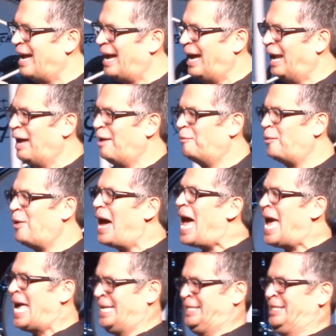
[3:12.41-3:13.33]
I love
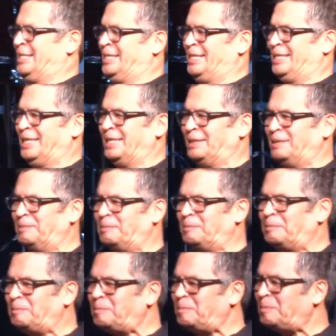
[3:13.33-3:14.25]
rice.
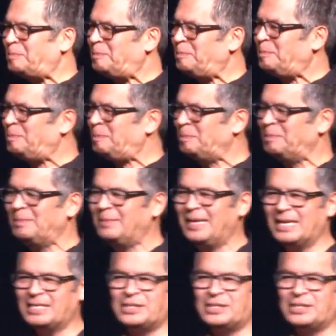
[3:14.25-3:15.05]
Yes,